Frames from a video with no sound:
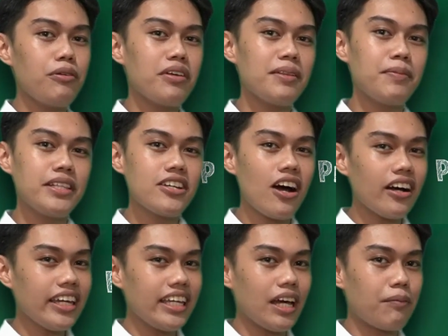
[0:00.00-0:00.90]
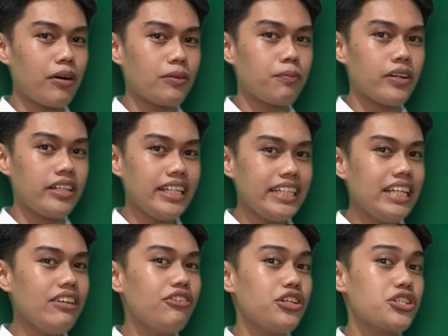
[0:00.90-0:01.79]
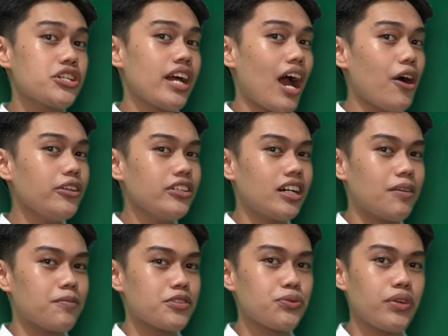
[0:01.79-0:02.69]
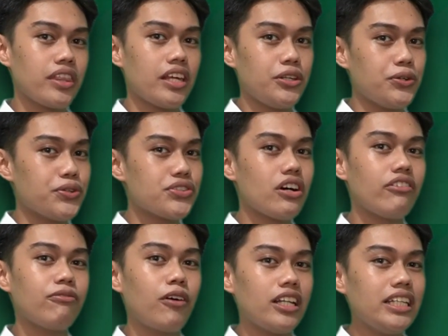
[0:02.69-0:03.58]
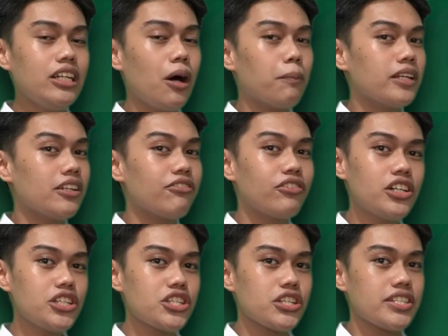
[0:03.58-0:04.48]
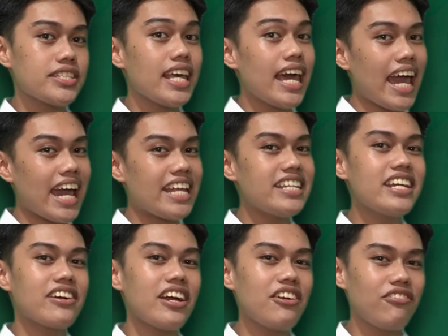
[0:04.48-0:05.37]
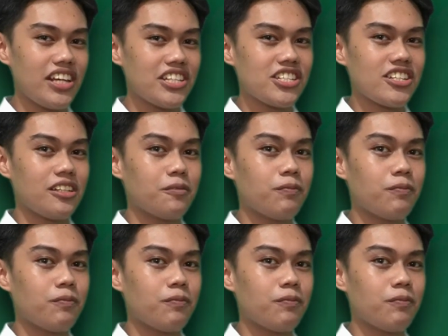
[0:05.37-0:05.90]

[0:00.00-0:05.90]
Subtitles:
we will be talking about predicting future outcomes with the use of polynomial functions and derivation.